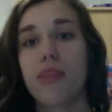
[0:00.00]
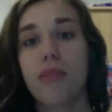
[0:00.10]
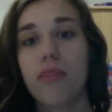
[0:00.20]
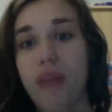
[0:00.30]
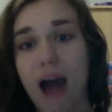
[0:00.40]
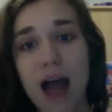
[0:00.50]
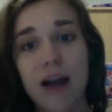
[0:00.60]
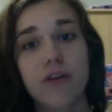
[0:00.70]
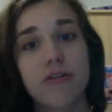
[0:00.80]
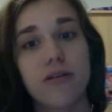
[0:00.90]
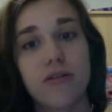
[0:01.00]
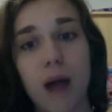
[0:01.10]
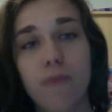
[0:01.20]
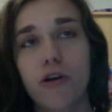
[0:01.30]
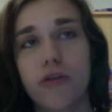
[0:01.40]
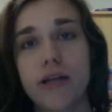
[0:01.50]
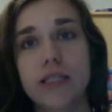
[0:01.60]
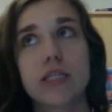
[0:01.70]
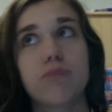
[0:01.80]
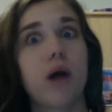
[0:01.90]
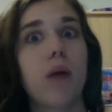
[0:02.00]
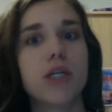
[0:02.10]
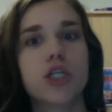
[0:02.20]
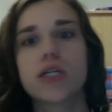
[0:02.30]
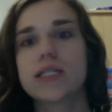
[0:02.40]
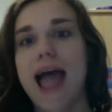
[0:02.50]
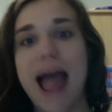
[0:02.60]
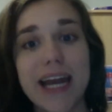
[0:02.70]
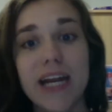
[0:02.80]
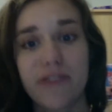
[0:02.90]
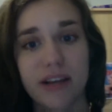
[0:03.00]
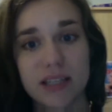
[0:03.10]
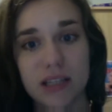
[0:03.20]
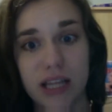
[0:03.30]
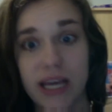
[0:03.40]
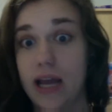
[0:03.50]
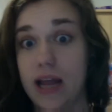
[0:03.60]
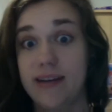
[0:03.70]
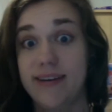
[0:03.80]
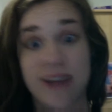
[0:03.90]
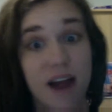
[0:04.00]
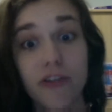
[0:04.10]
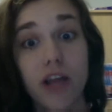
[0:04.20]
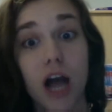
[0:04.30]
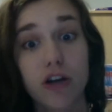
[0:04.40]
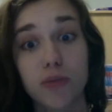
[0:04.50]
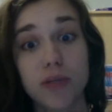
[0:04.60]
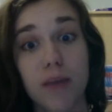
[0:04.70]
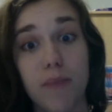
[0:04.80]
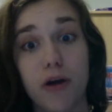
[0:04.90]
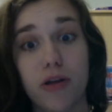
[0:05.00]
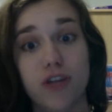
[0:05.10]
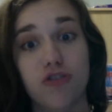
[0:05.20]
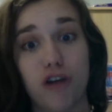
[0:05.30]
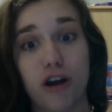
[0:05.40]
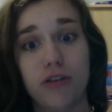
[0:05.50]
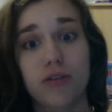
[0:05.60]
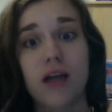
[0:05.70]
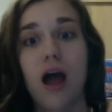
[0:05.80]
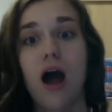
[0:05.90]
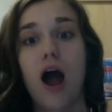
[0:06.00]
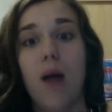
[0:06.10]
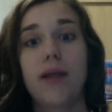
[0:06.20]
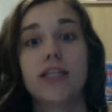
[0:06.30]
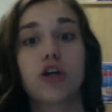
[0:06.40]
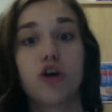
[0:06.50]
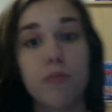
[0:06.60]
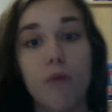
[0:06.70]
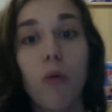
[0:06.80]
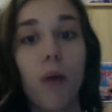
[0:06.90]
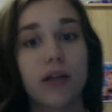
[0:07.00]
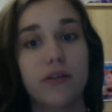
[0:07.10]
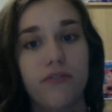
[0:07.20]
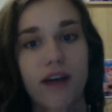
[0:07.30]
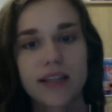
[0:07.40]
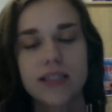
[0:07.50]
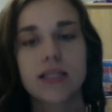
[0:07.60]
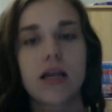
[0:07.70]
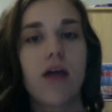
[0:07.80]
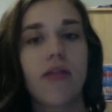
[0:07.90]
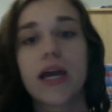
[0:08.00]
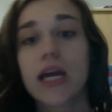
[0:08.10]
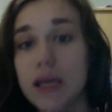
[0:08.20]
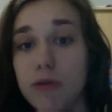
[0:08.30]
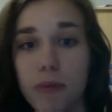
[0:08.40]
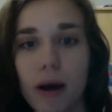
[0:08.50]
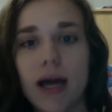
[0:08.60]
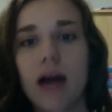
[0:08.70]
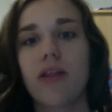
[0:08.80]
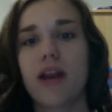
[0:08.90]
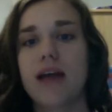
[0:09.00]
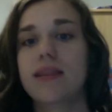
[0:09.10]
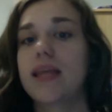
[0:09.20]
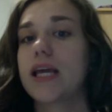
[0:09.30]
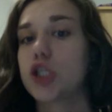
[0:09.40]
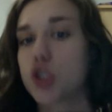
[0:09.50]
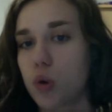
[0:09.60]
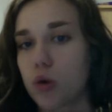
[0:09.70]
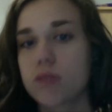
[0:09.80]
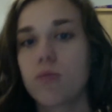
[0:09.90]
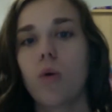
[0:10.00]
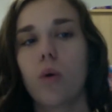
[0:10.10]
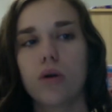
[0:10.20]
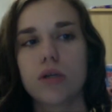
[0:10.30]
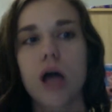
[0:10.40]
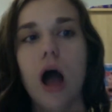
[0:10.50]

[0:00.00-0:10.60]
That top 4 defense is probably as good as any defense in the league. Definitely 100% better than Toronto's. It's good mobile defense. They can keep the puck out of the net. They can score some goals.